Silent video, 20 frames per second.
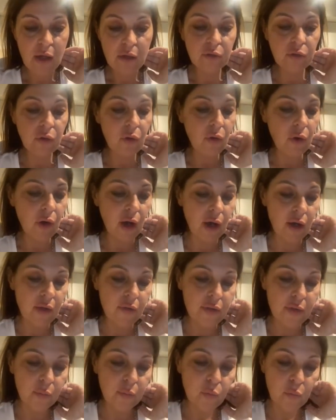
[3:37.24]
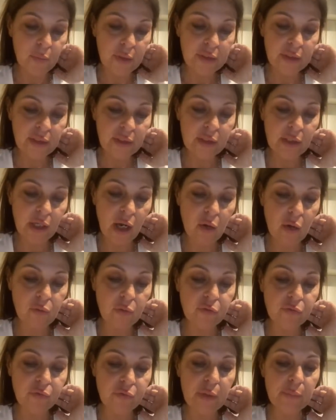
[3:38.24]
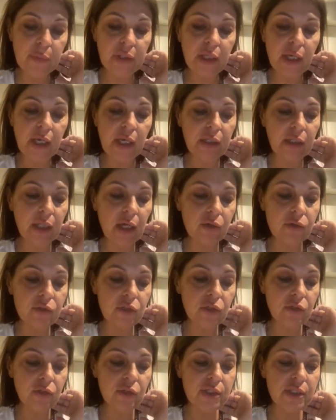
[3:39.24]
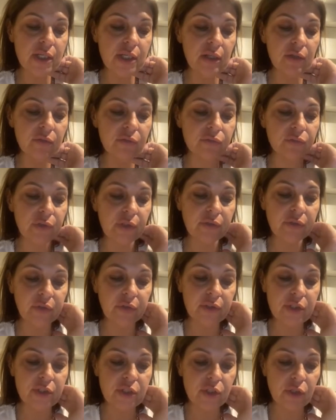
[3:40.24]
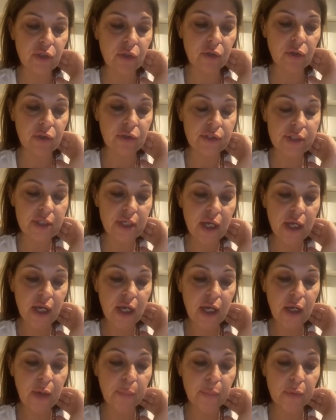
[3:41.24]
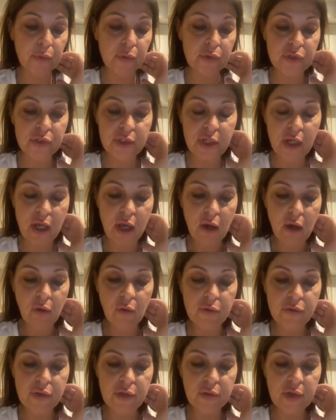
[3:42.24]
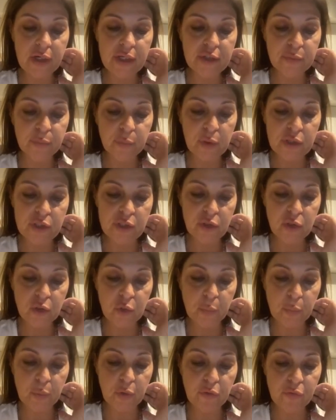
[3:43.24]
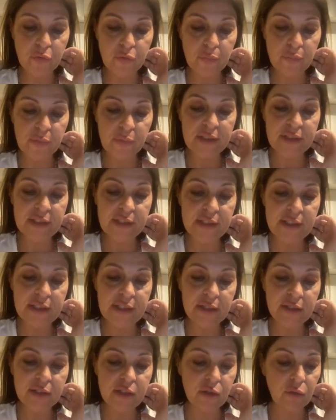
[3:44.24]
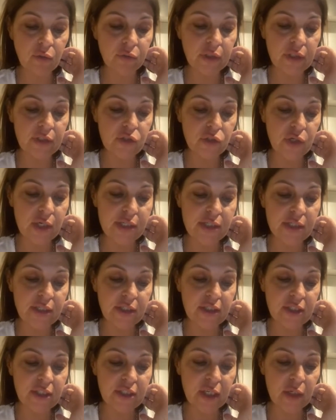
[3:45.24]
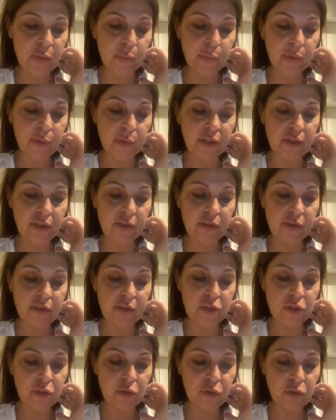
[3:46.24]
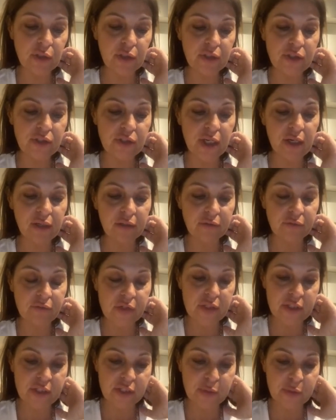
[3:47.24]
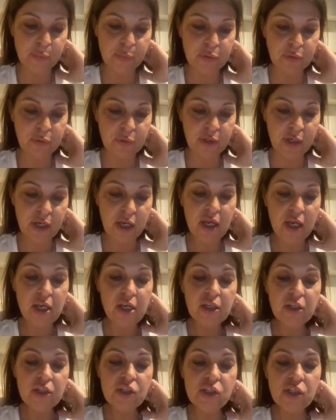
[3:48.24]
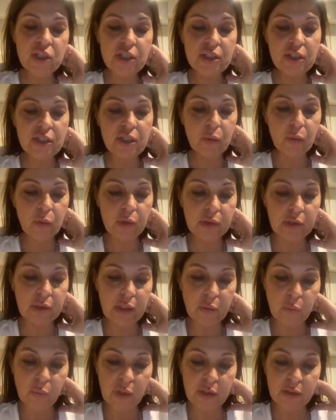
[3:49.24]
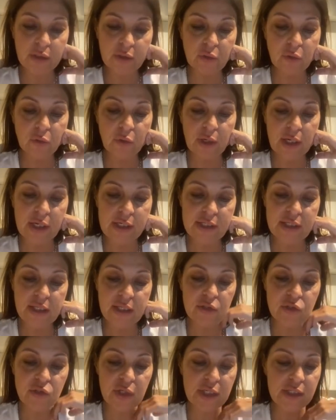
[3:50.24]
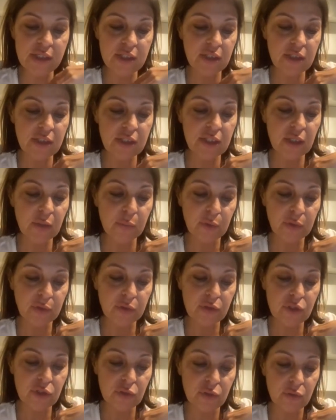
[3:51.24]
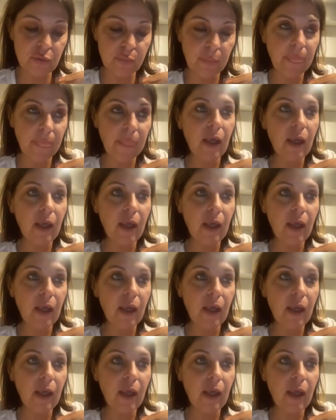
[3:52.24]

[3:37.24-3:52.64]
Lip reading: No other woman in our family allows herself frivolous curls, a purse, or the red Moscow perfume that stands on a dressing table in an eternally dark vestibule. She's the only one who has a dressing table too.